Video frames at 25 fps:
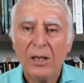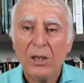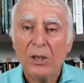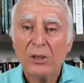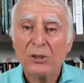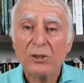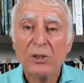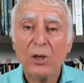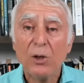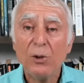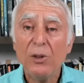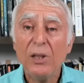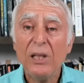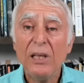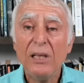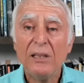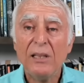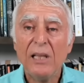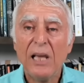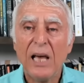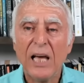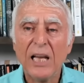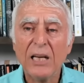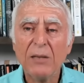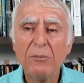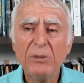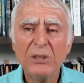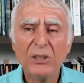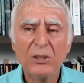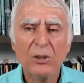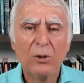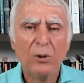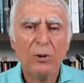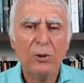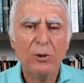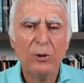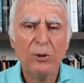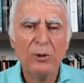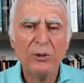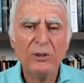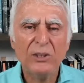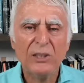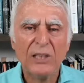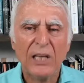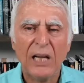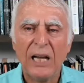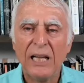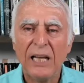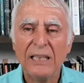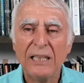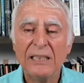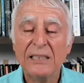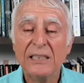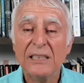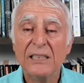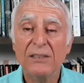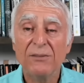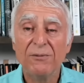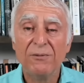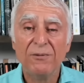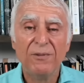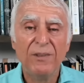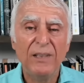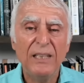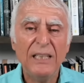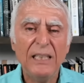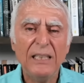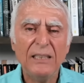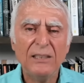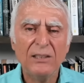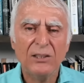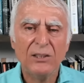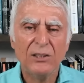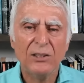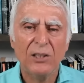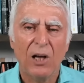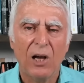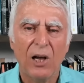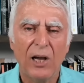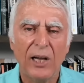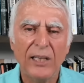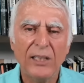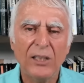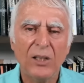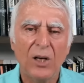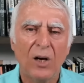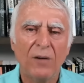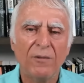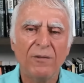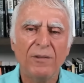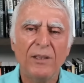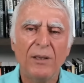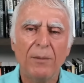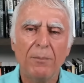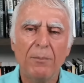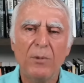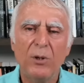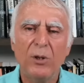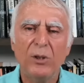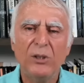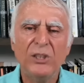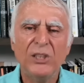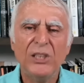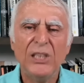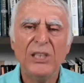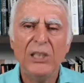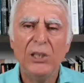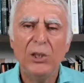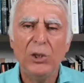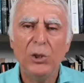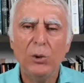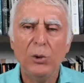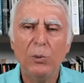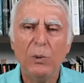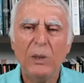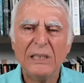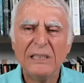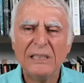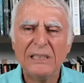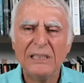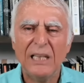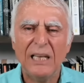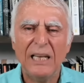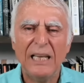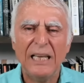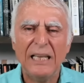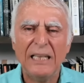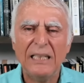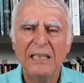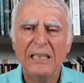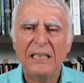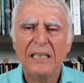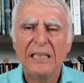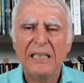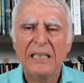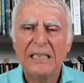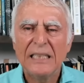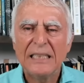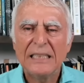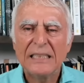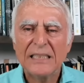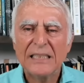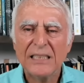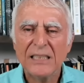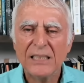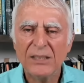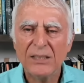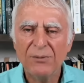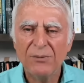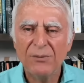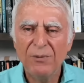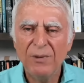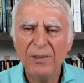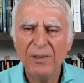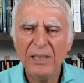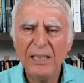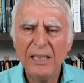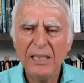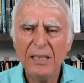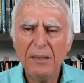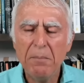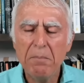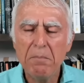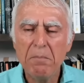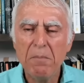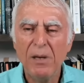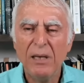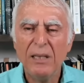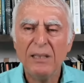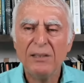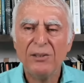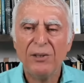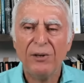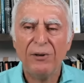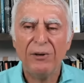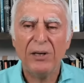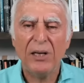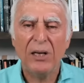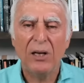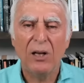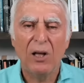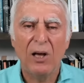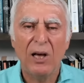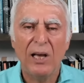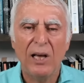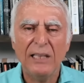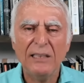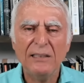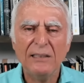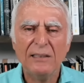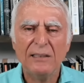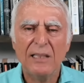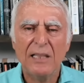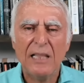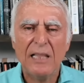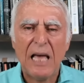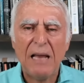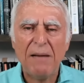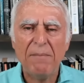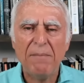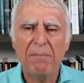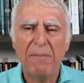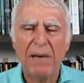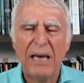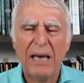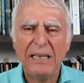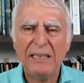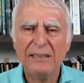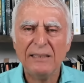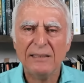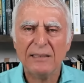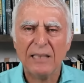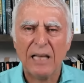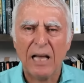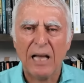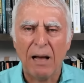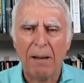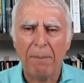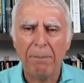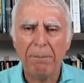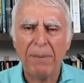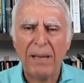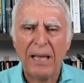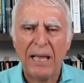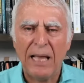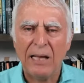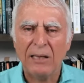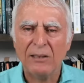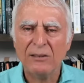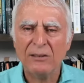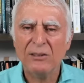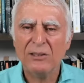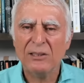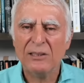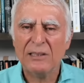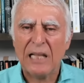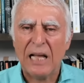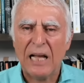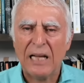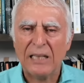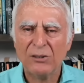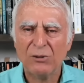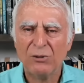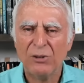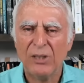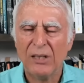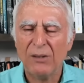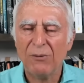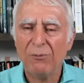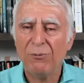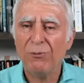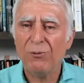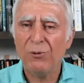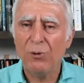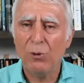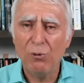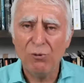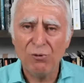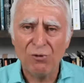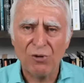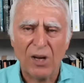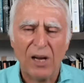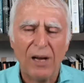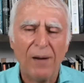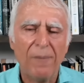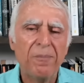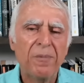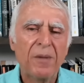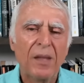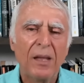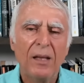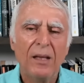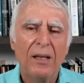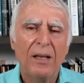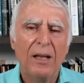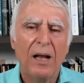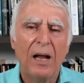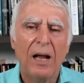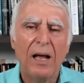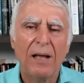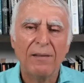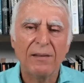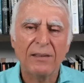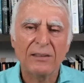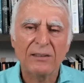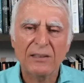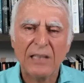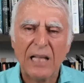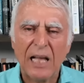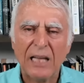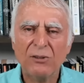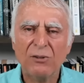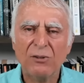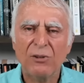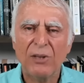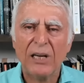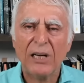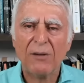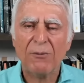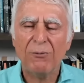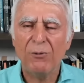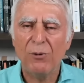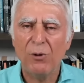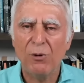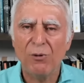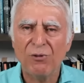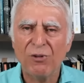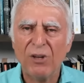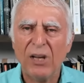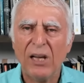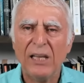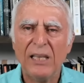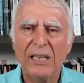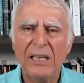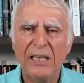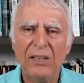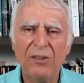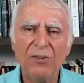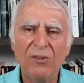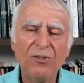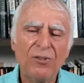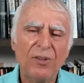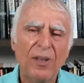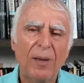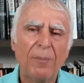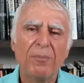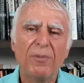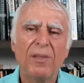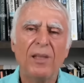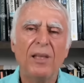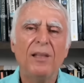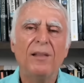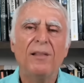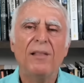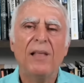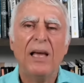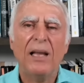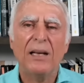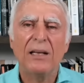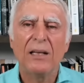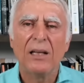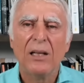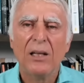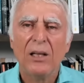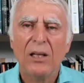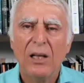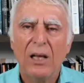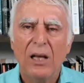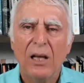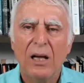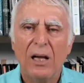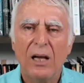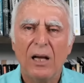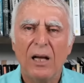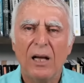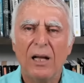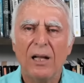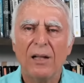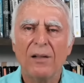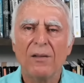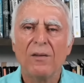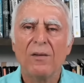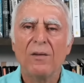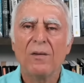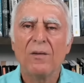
So the, the Artemis Accords are the civilian side of an emerging US led civilian military alliance that makes up our Star Trek future. Uh, the Star Trek future is something that uh,